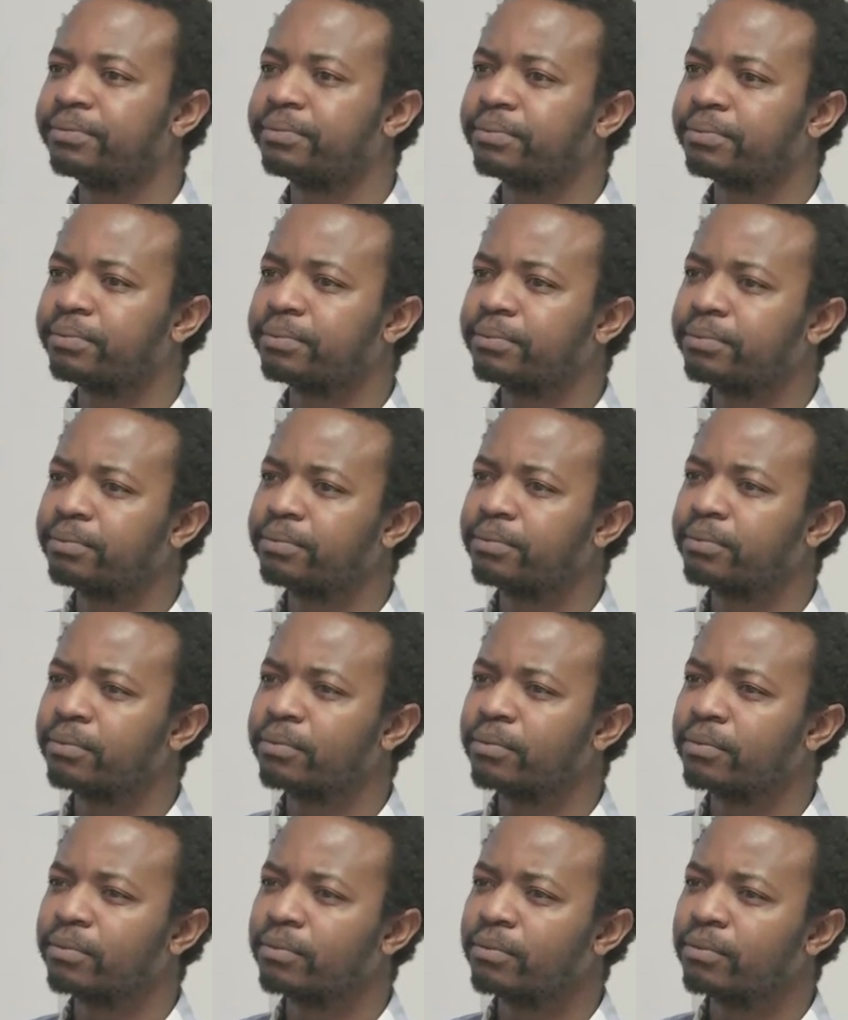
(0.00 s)
Well, this,
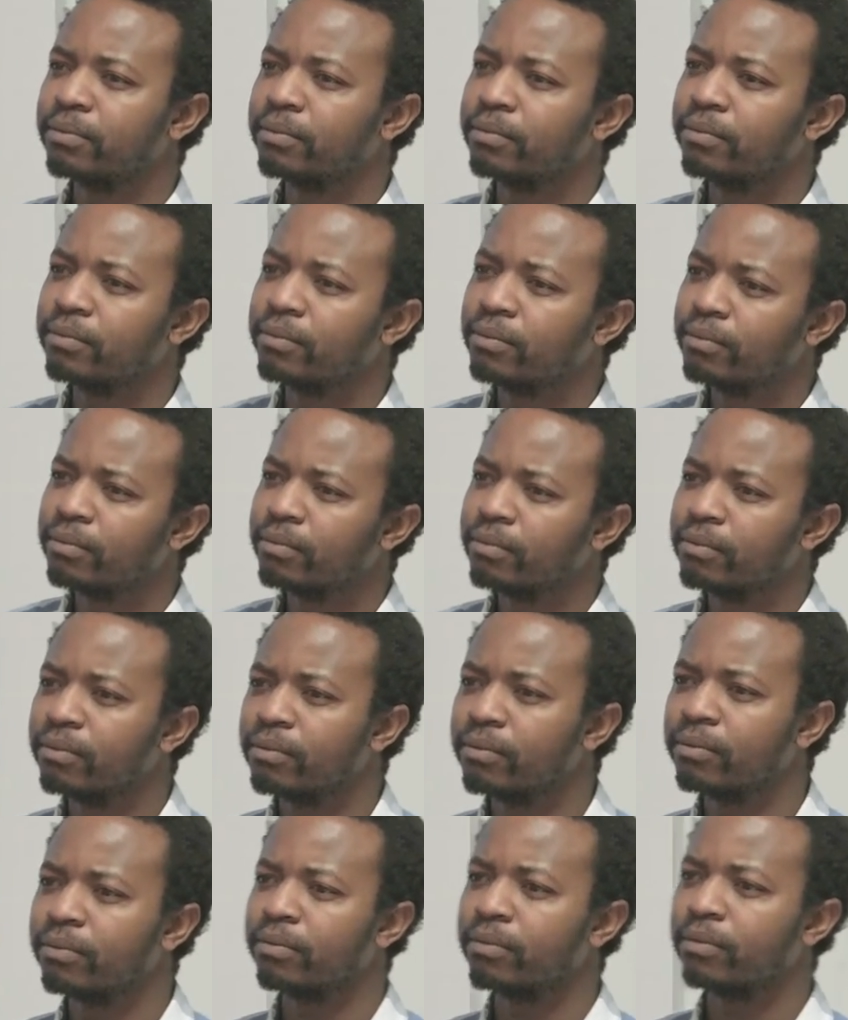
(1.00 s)
this is your
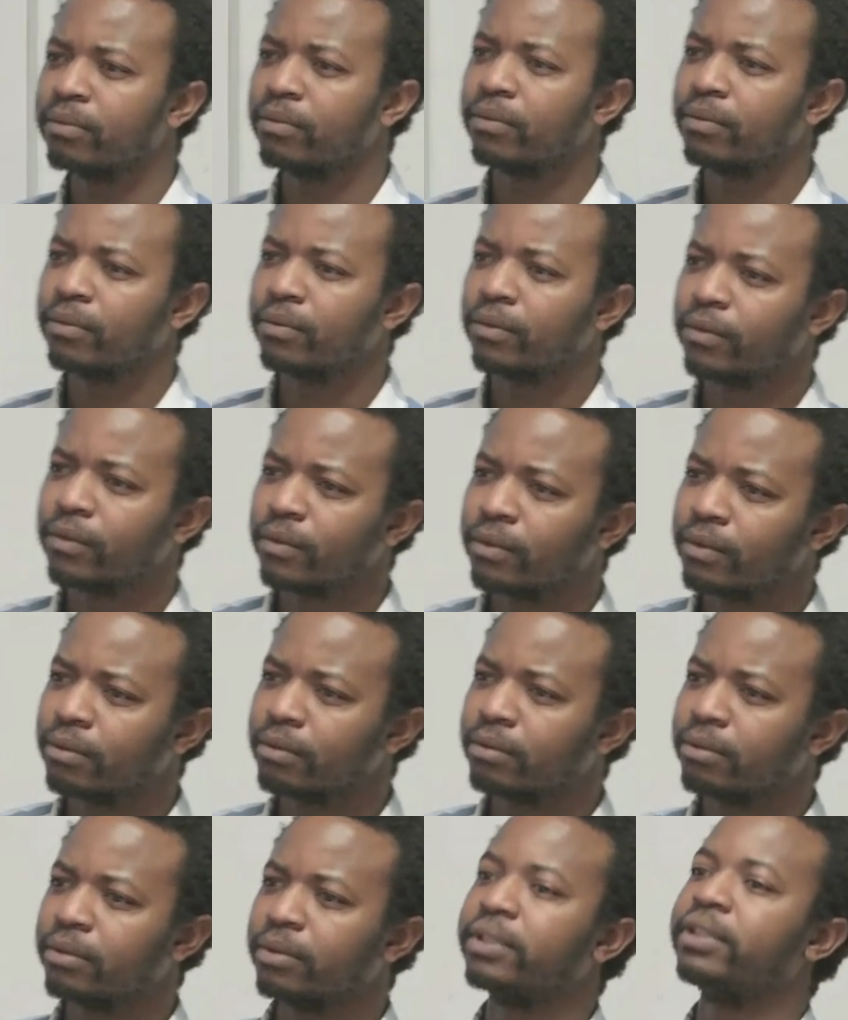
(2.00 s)
Titanic
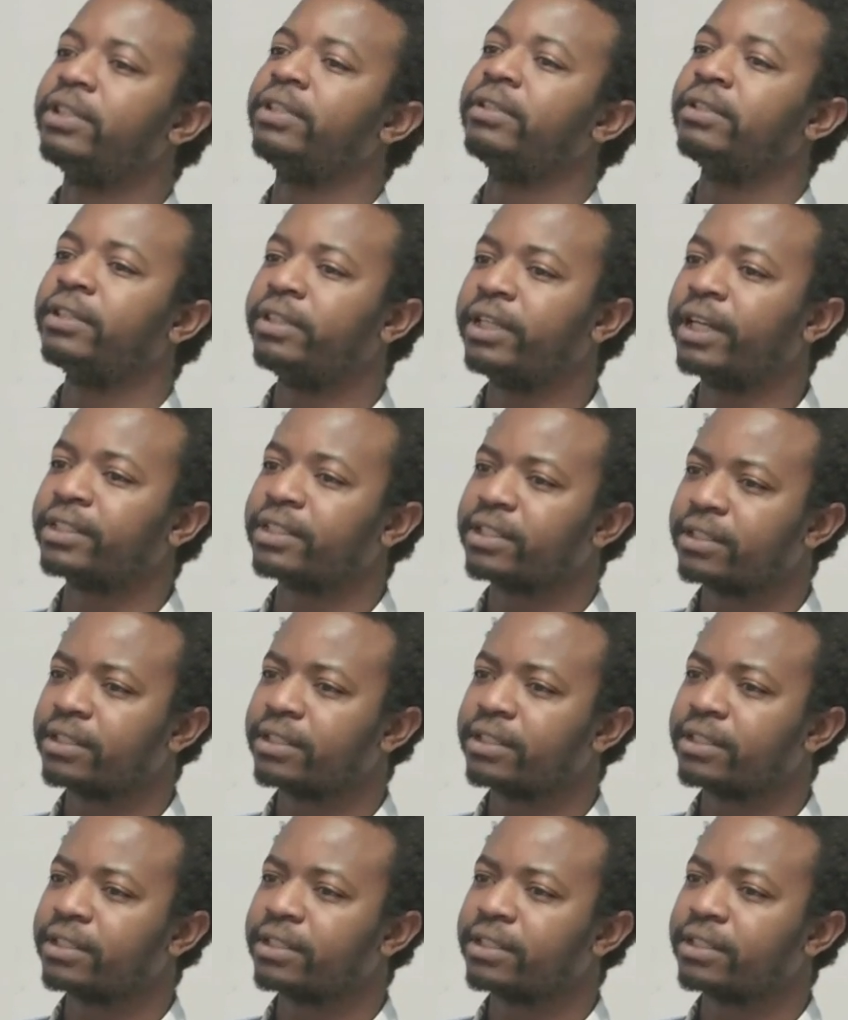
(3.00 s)
example. Yes.